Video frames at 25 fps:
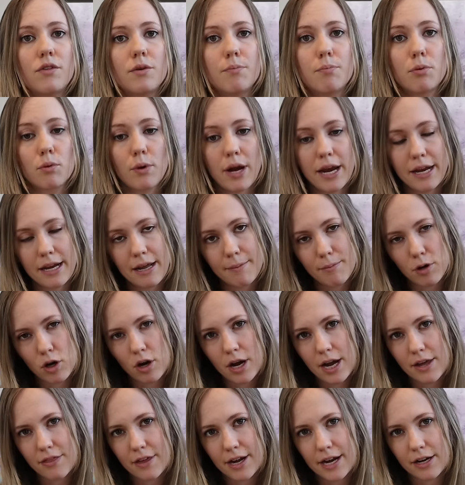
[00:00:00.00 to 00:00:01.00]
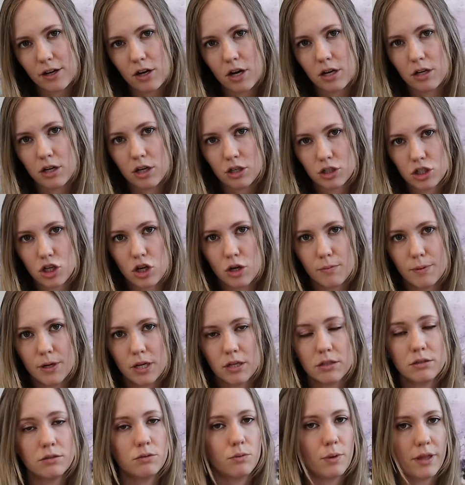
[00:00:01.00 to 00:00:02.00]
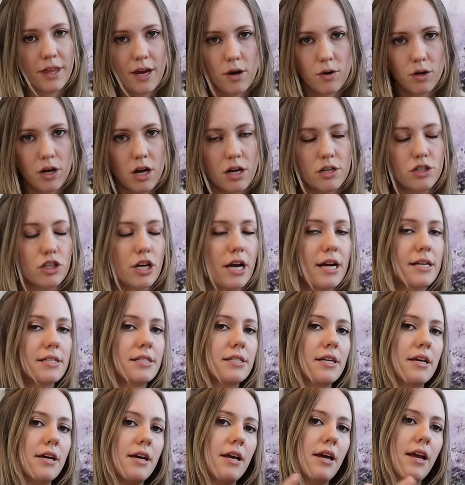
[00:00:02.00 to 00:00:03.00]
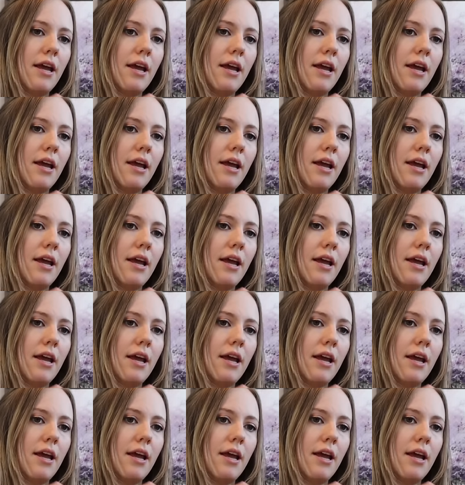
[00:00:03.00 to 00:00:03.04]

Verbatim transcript: the brain MRI that I got in October without contrast